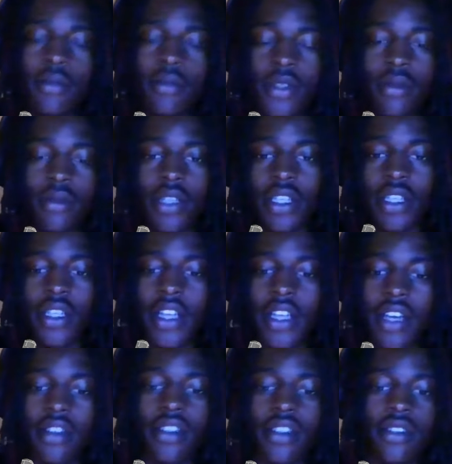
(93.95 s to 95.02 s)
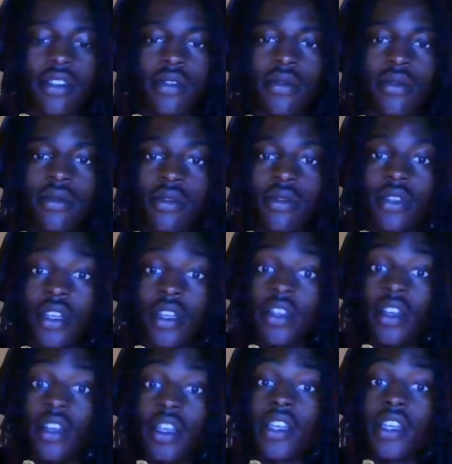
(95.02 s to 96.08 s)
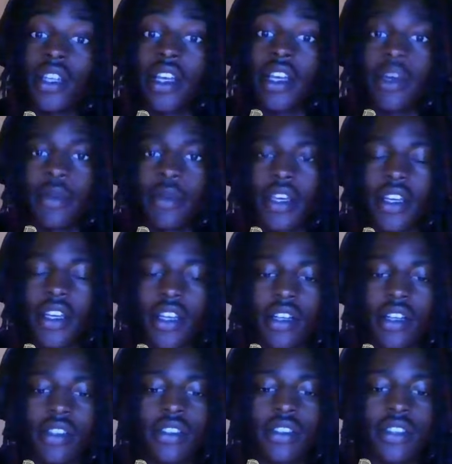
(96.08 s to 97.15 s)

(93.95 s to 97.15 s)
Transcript: but we're getting a lot of you know they're they're getting a lot of bad calls.